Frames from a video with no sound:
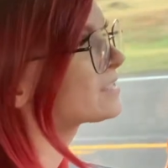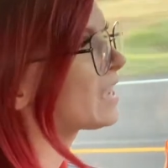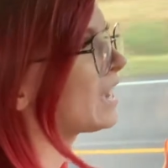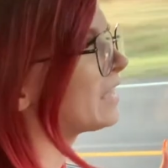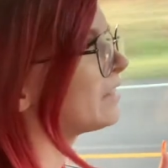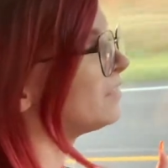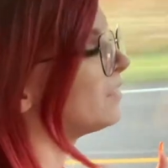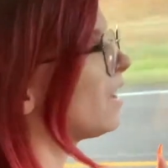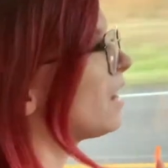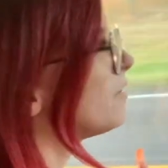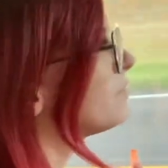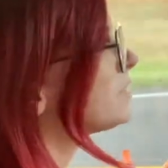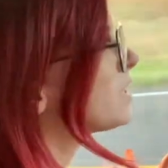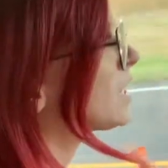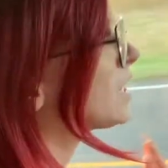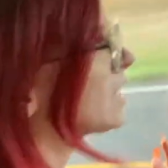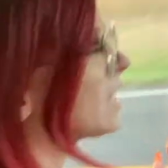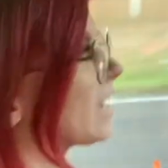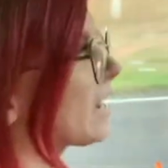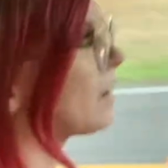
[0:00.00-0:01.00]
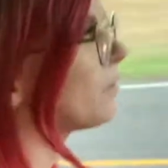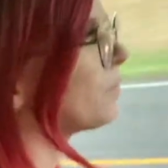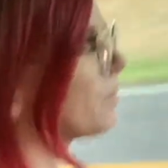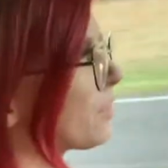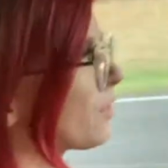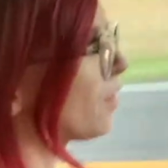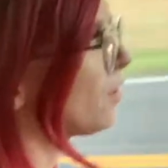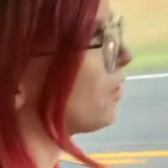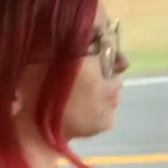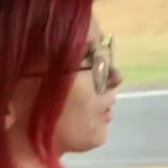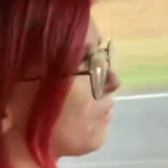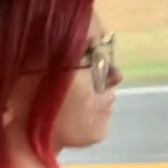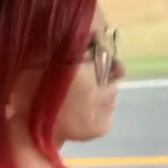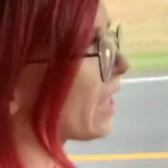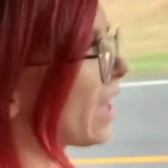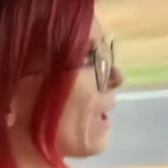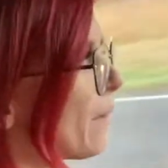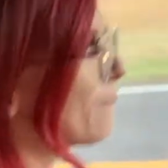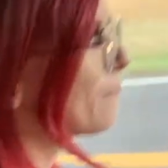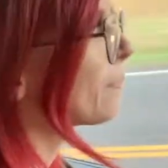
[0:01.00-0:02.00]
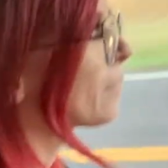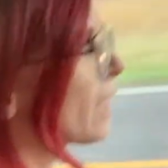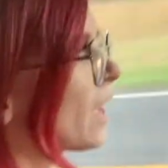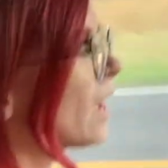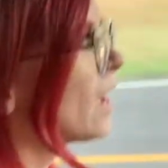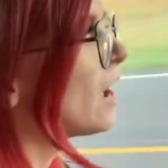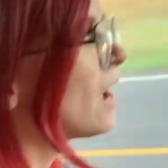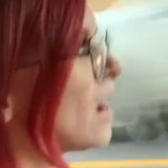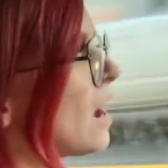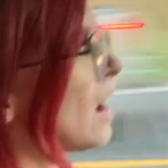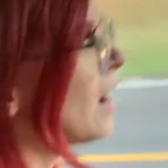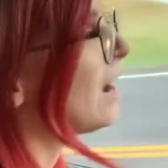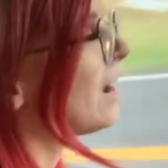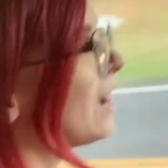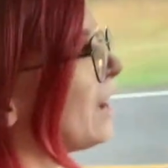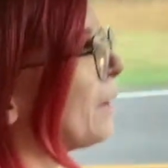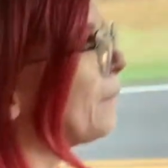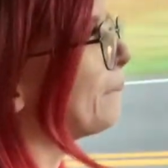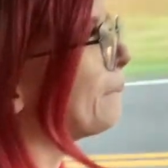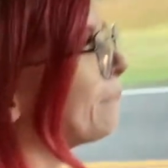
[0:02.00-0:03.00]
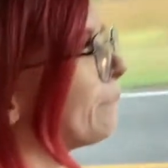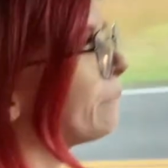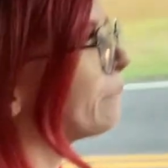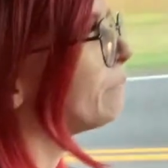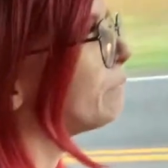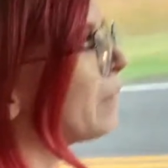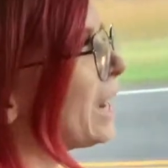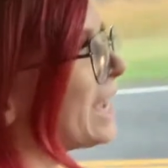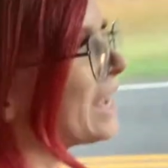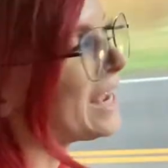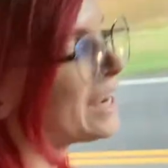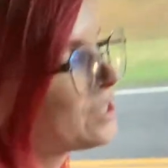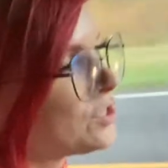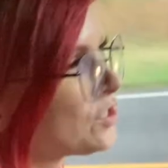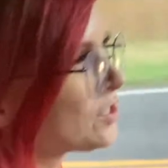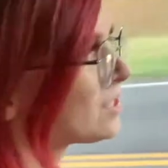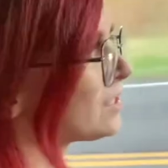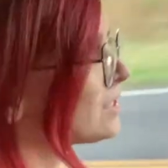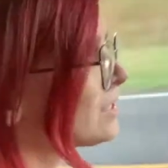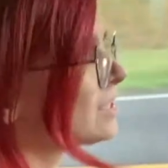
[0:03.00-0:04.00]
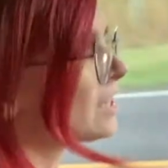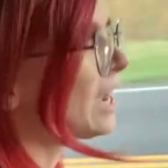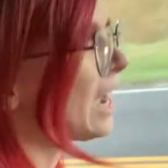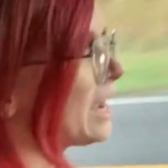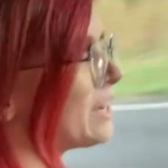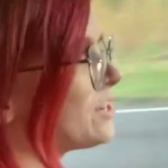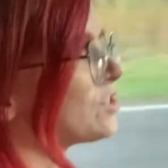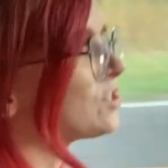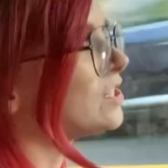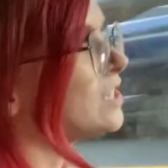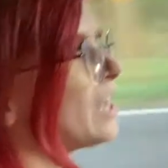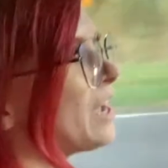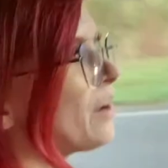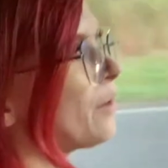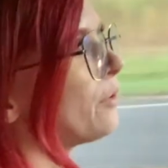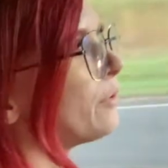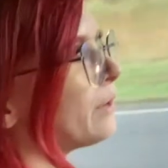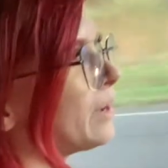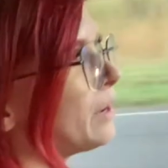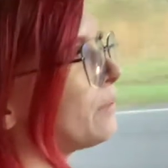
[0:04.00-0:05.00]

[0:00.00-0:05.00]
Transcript: I loved hanging out with all of them. But I just knew it